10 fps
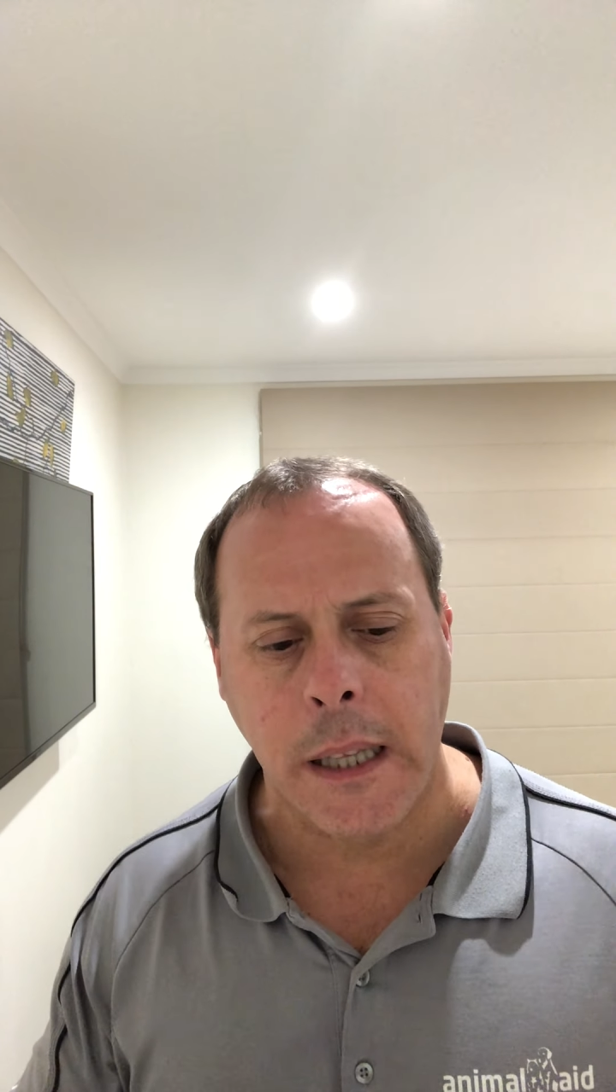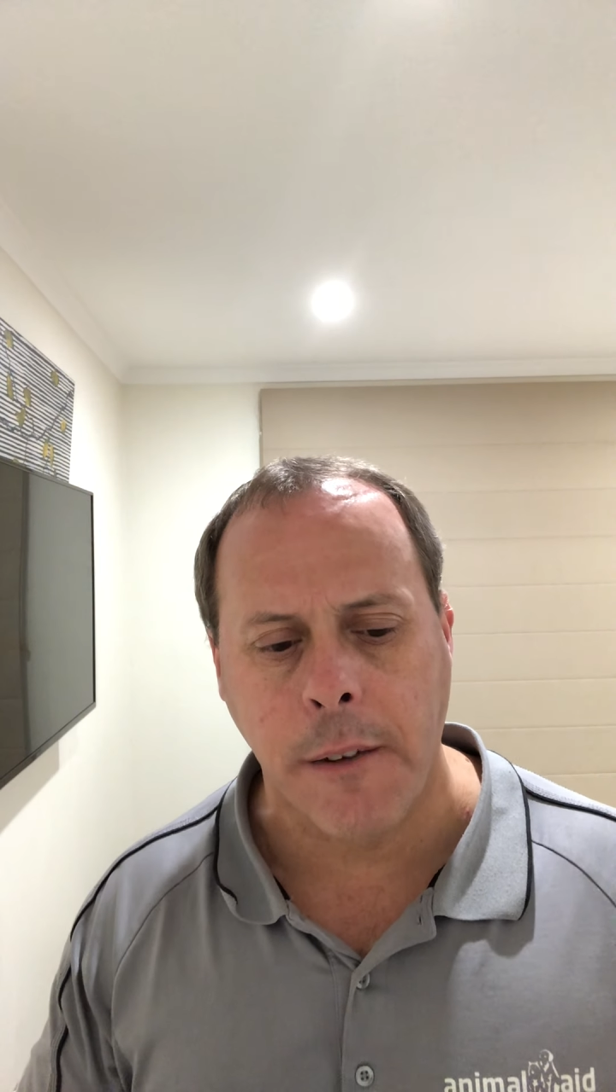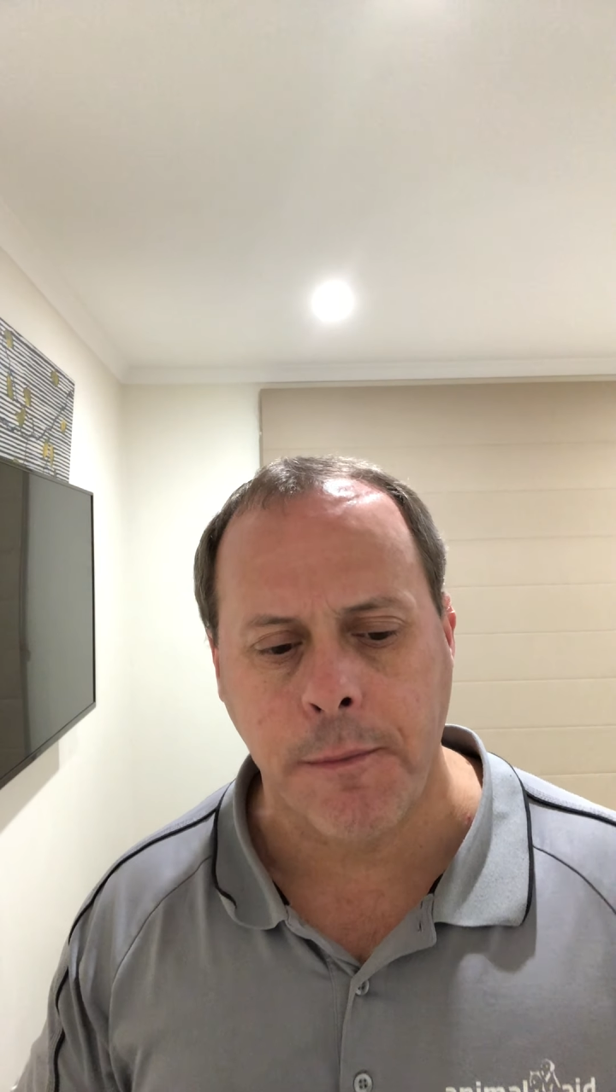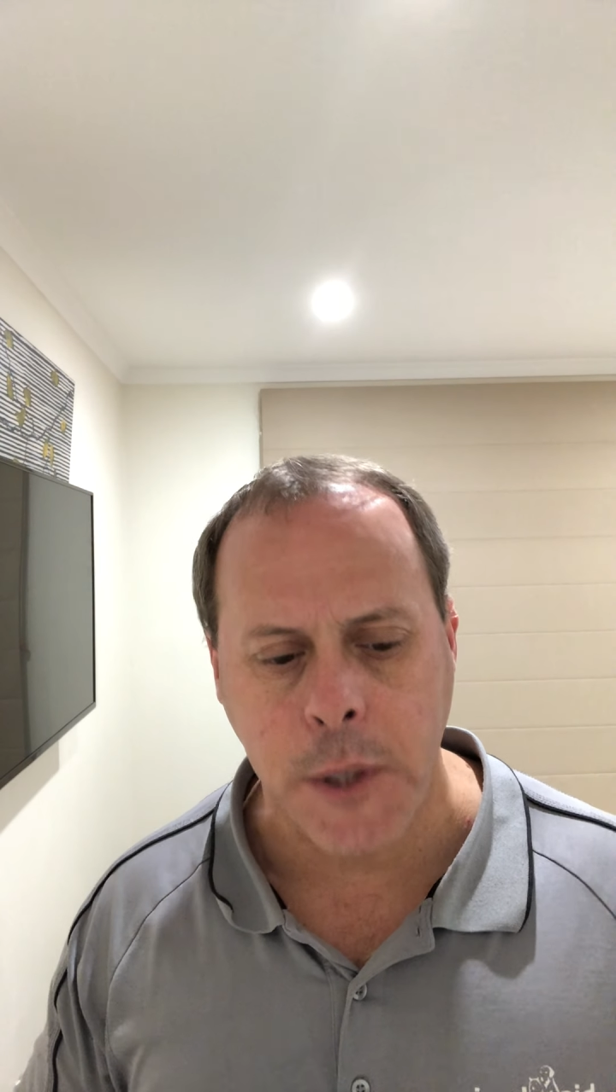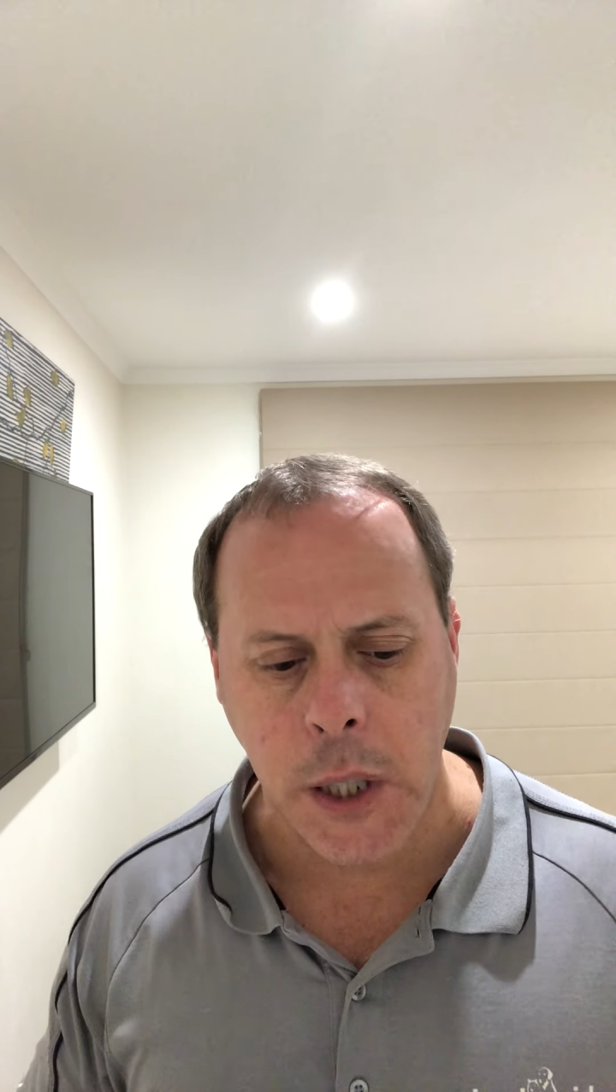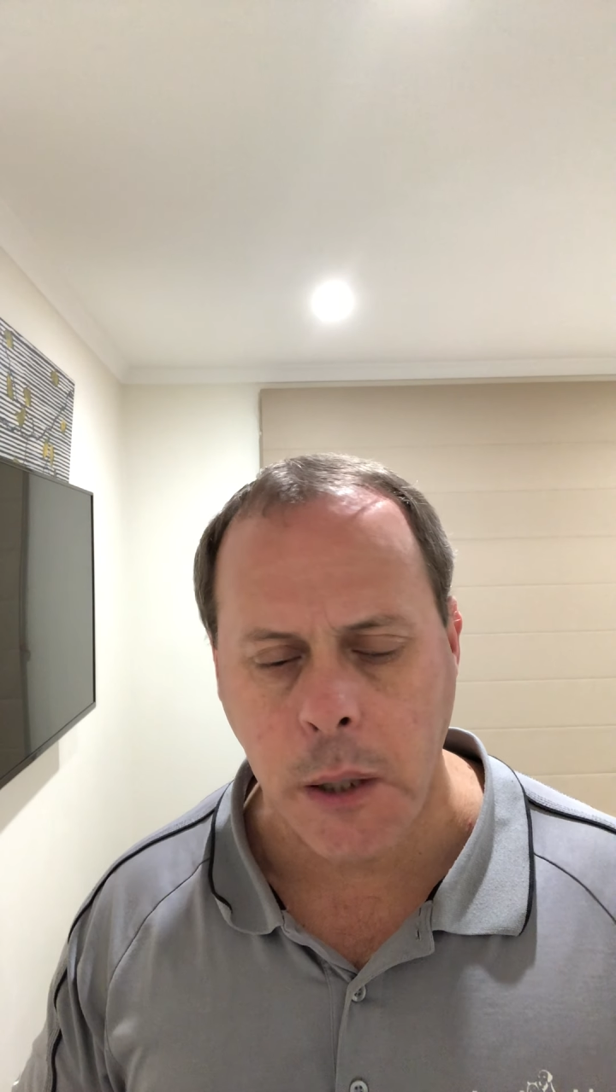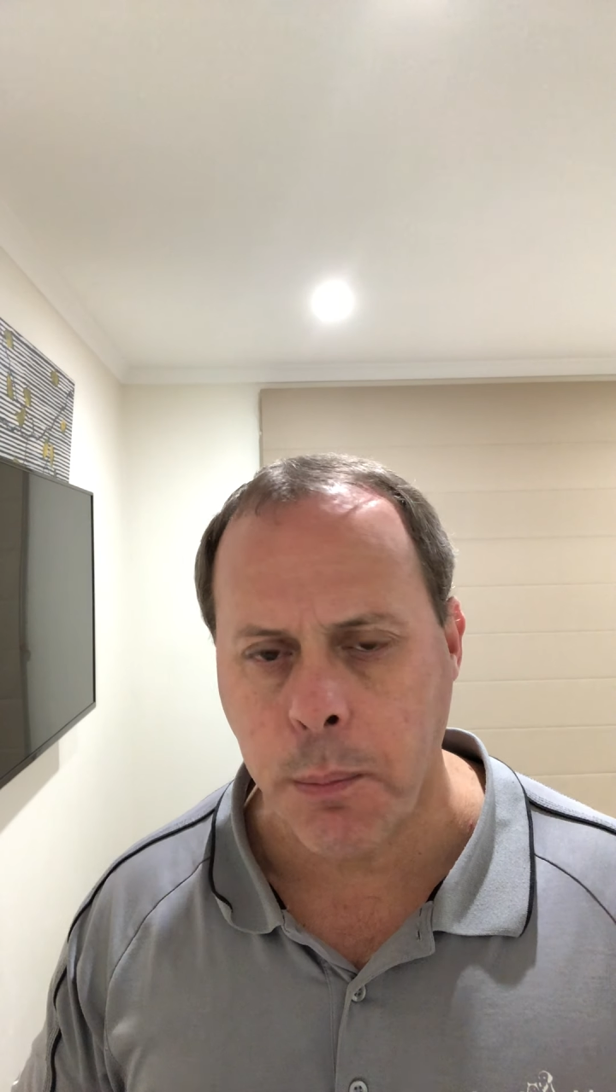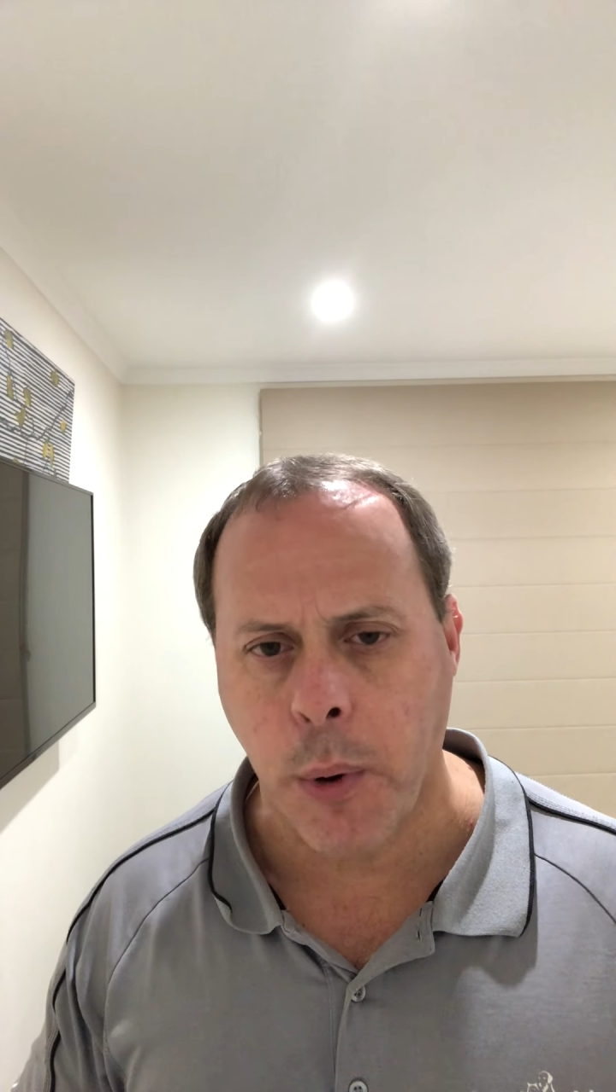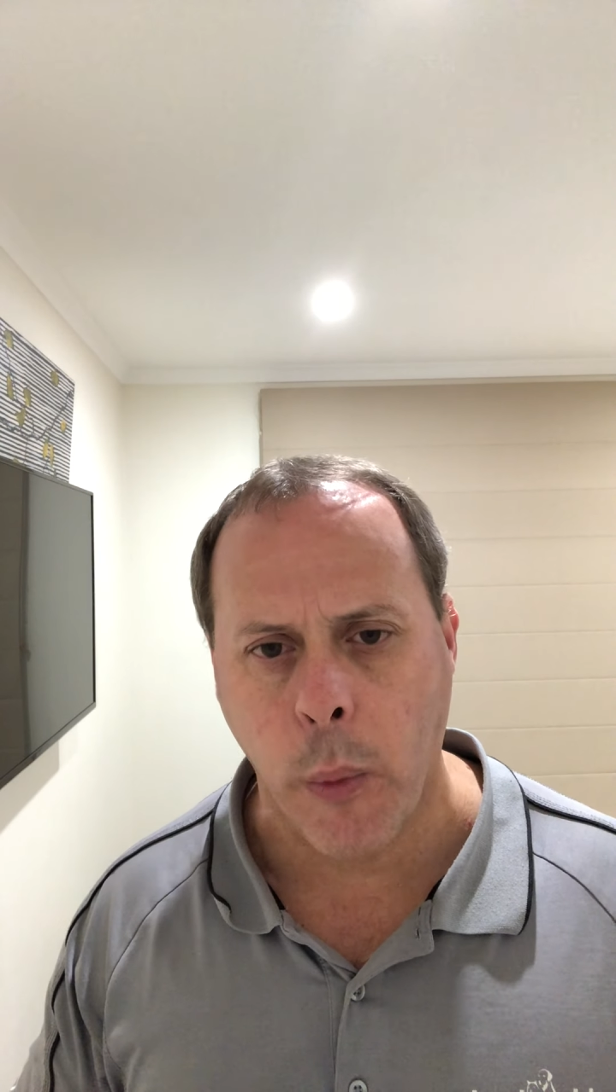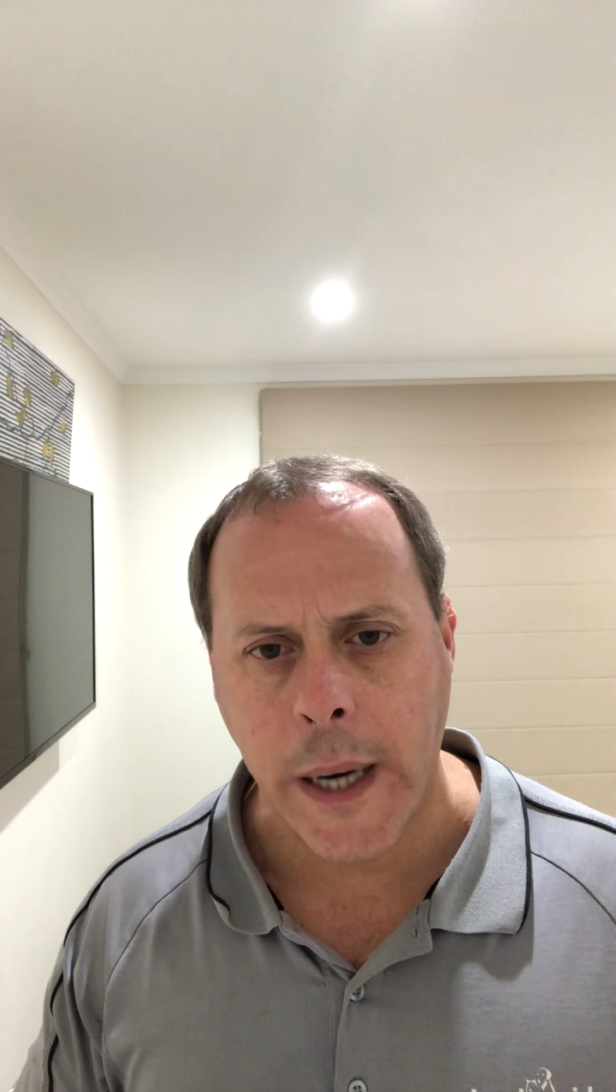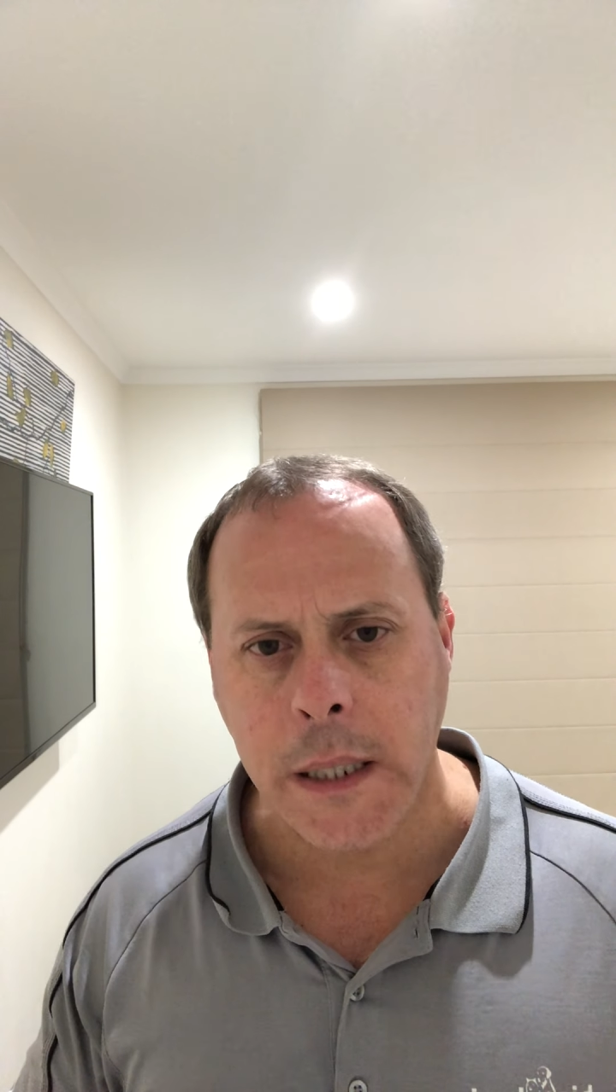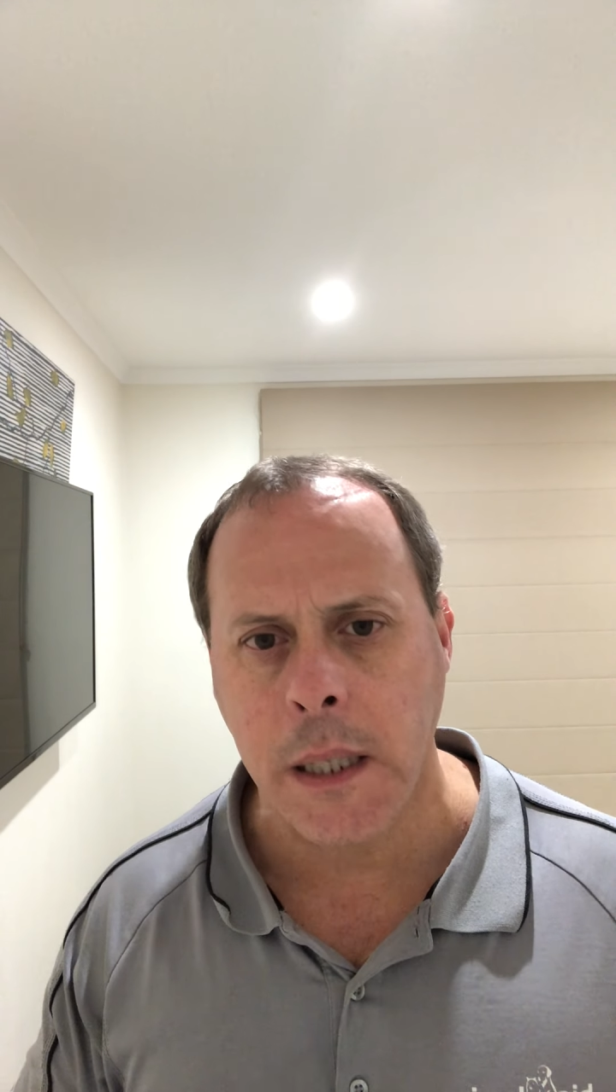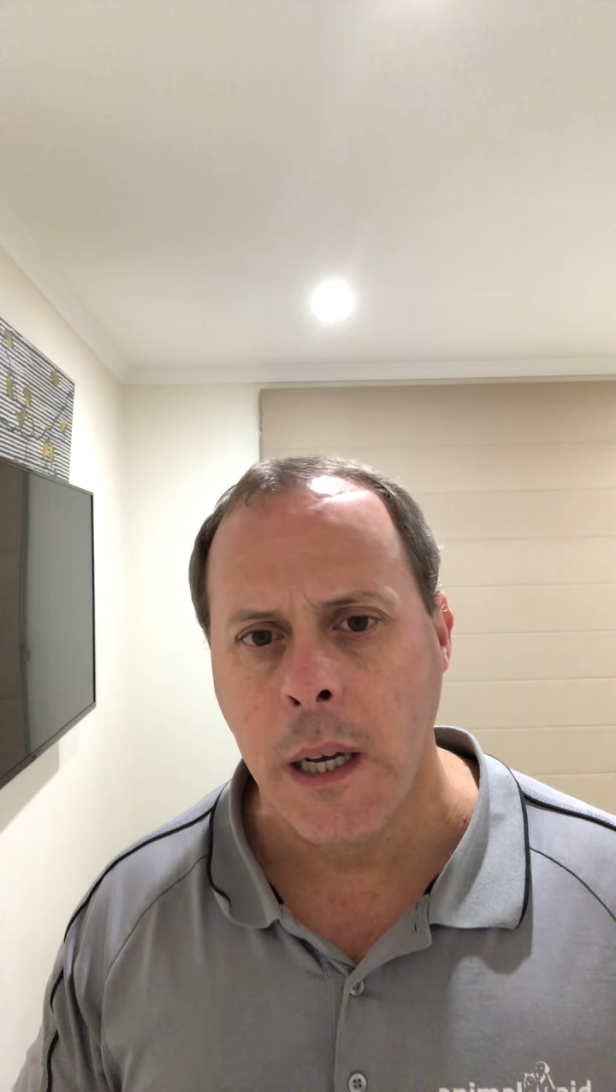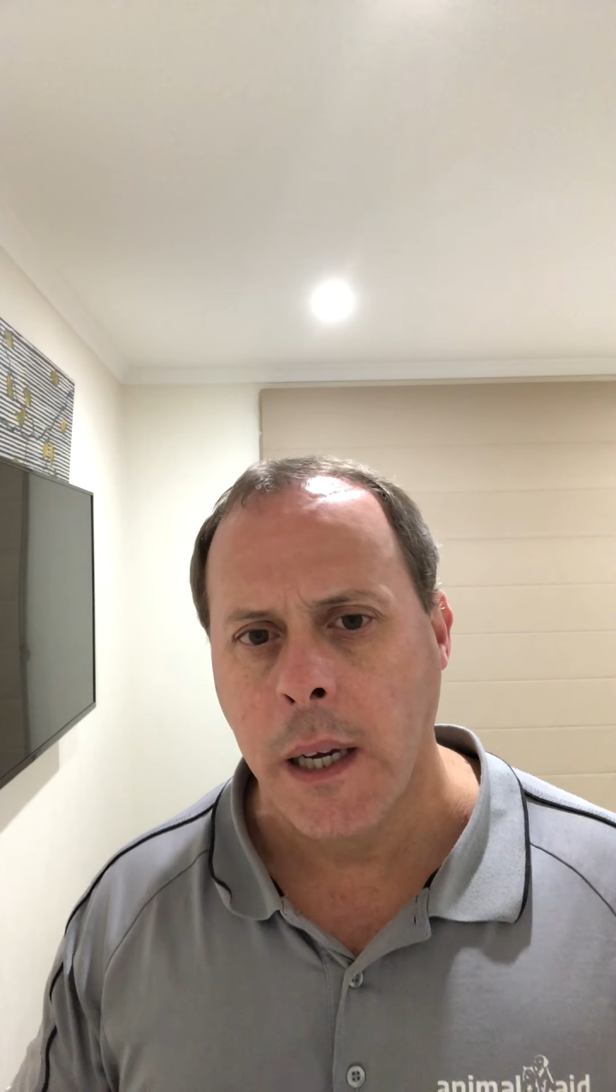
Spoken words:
their physical prowess